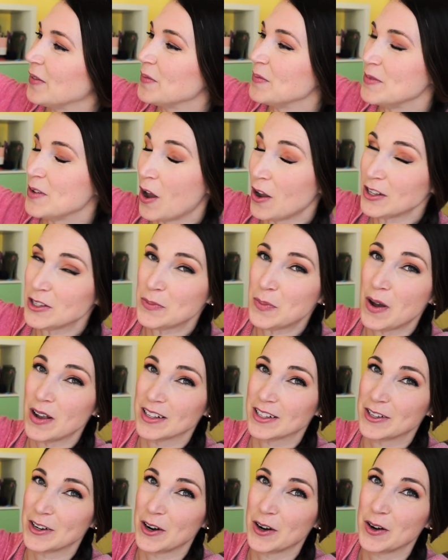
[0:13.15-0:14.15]
not
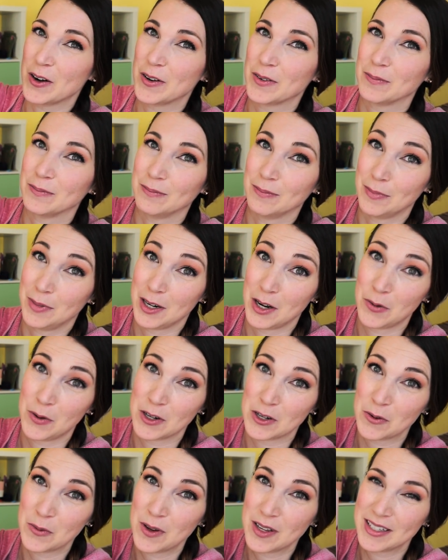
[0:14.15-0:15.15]
sponsored, but I
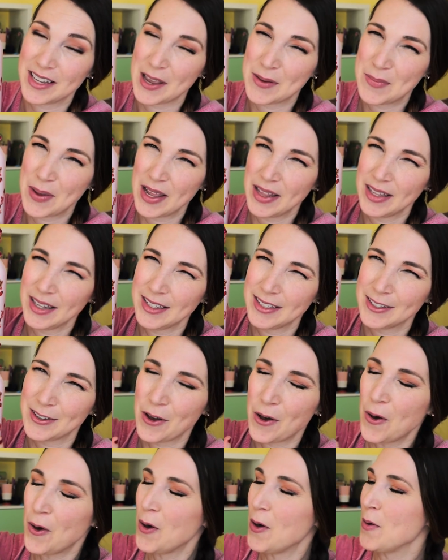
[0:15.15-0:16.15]
wish it was. Hey Bailey's,
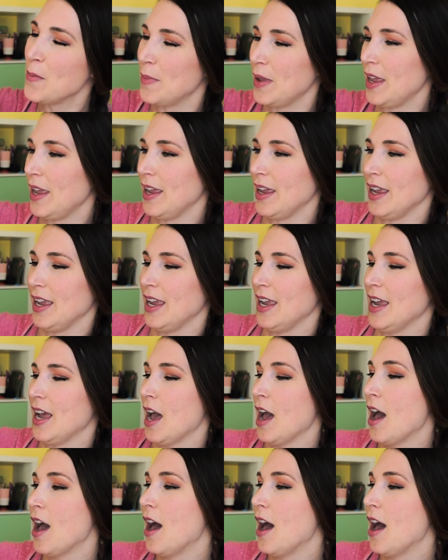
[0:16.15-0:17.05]
call me.